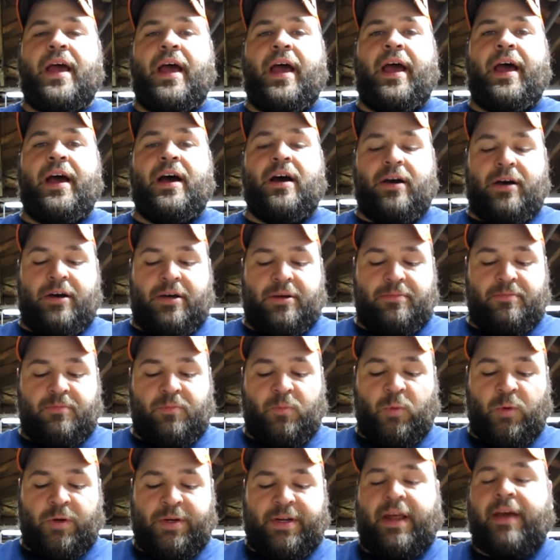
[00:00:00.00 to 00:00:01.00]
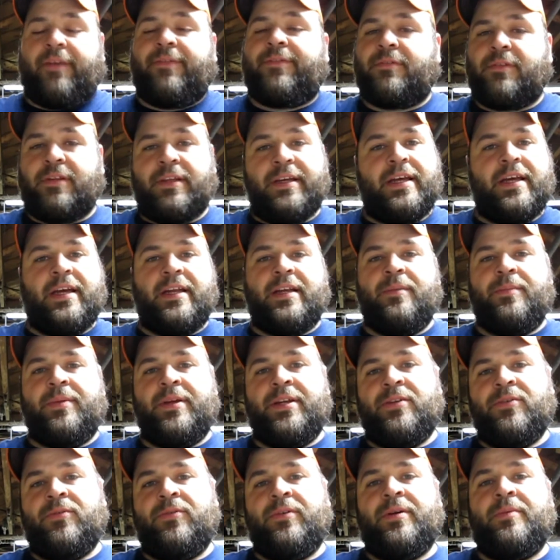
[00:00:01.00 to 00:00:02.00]
We're definitely going to be
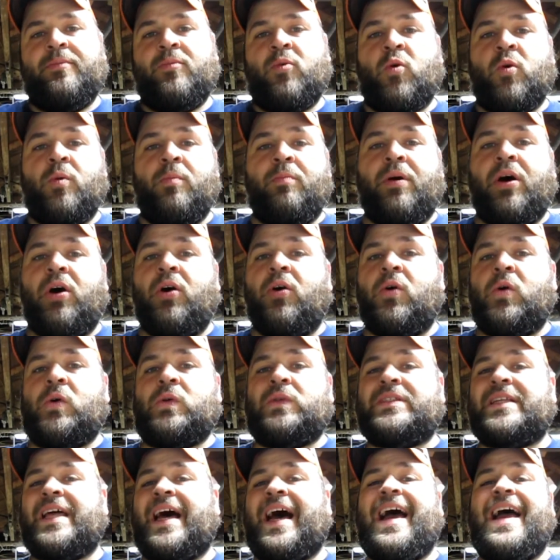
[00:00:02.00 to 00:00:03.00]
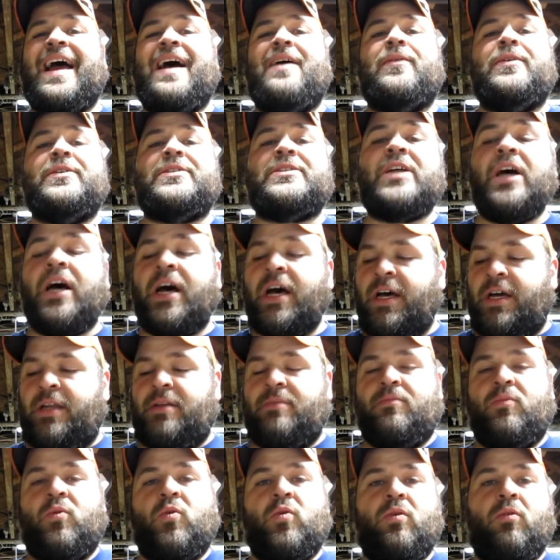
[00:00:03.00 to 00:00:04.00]
doing more bowls. I have a
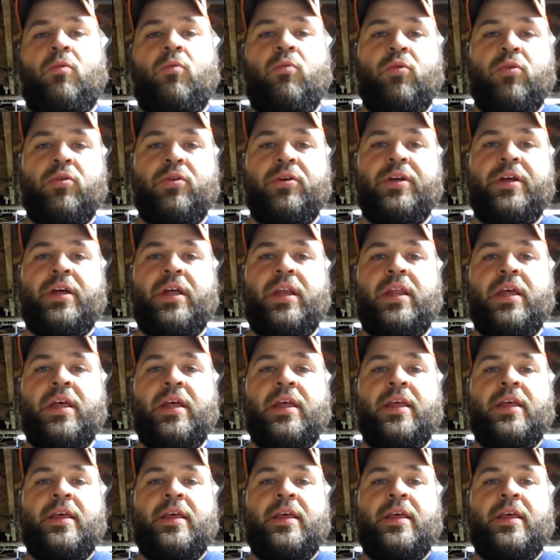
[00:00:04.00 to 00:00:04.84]
ton more wood